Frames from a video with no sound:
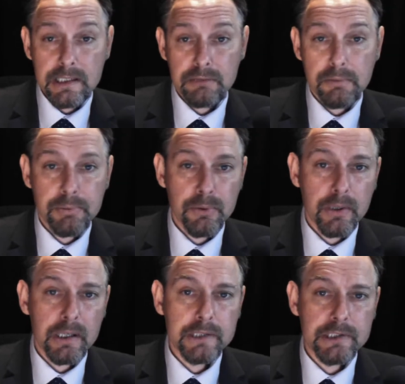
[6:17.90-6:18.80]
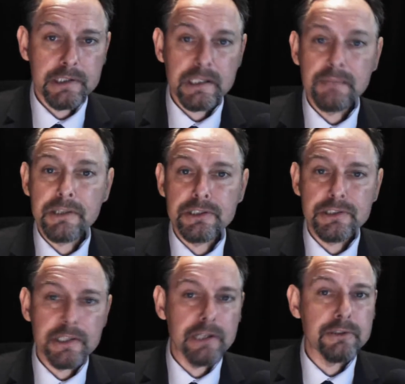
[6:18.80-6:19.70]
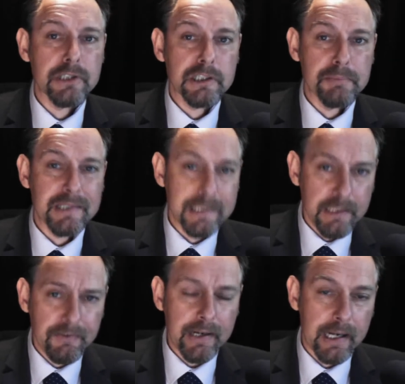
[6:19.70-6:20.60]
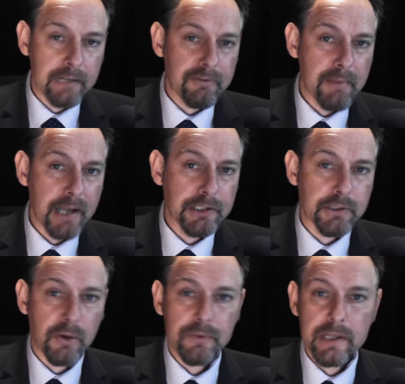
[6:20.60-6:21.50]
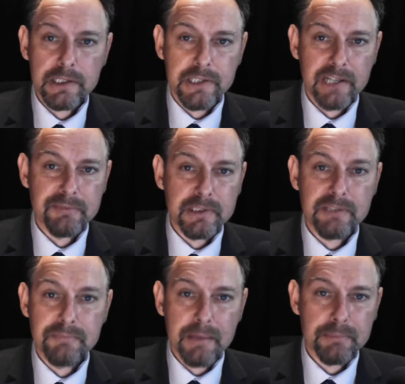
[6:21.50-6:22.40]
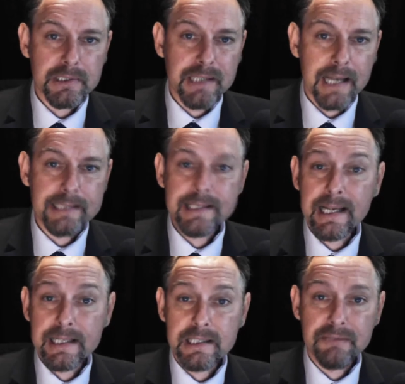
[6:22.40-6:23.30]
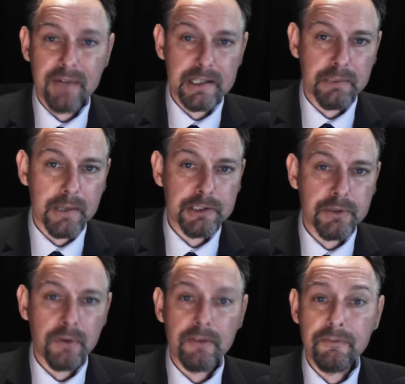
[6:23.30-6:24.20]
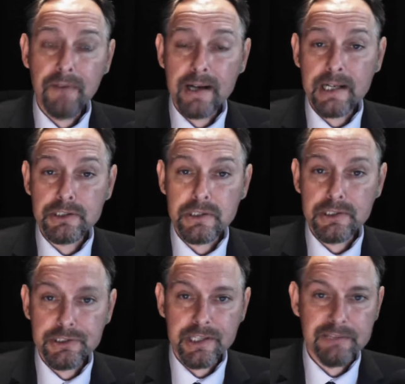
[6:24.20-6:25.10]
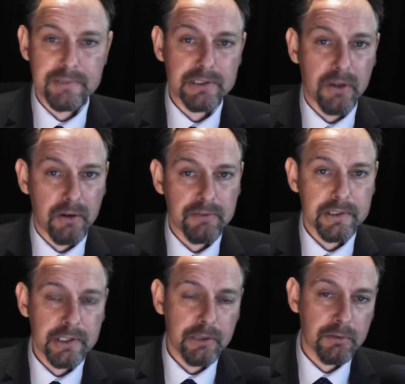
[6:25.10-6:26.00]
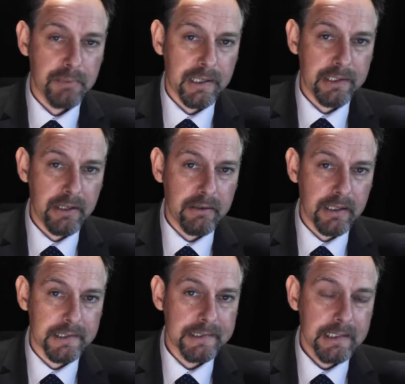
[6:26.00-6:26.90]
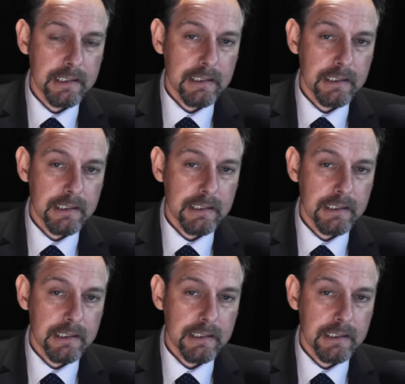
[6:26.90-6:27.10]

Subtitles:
Now, the report urges the Commission to use specific information on the achievements of member states in its evaluation on the financial achievements of the European Union.